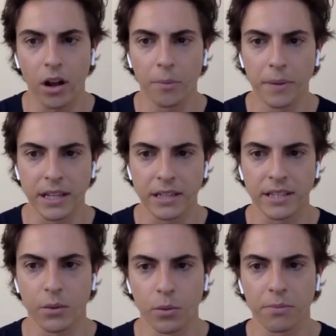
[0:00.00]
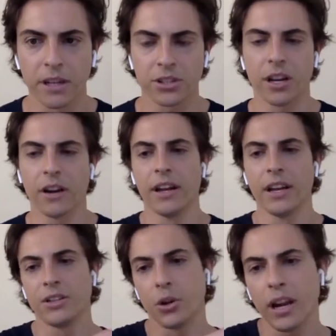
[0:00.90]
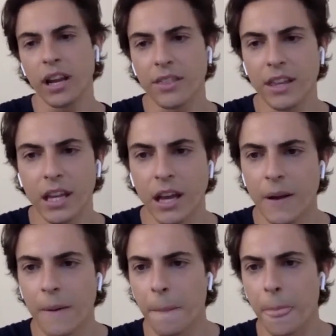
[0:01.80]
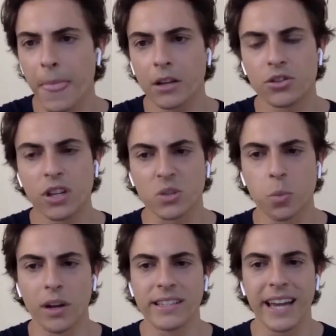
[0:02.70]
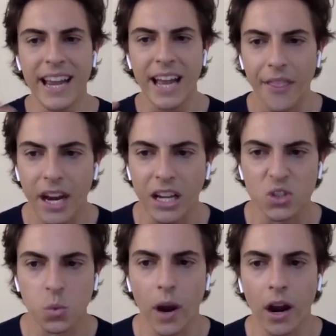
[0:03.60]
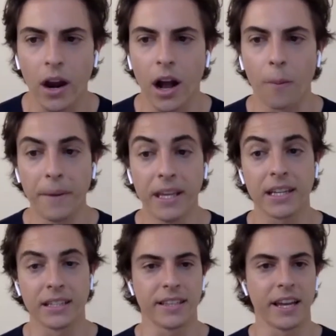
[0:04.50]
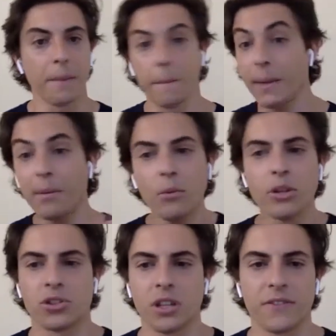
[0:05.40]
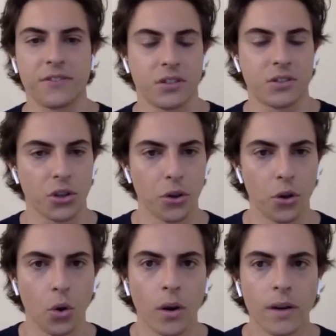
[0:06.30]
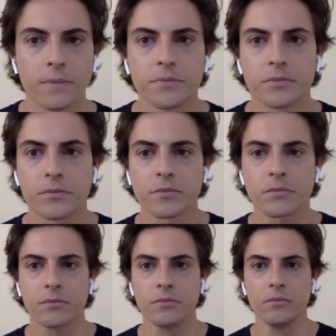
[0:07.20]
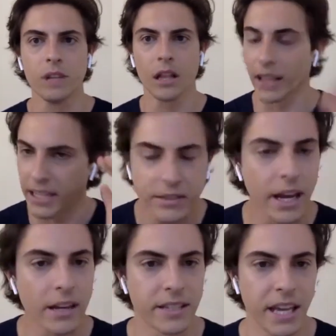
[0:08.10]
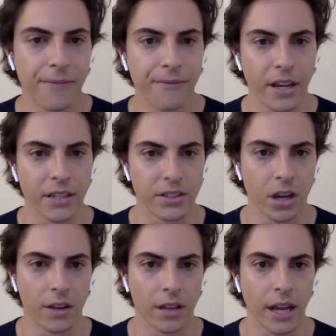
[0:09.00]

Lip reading: I'll be content with my share. During the just one day, and then I swear I'll be content, maybe we shift to, like, he's got his game face on.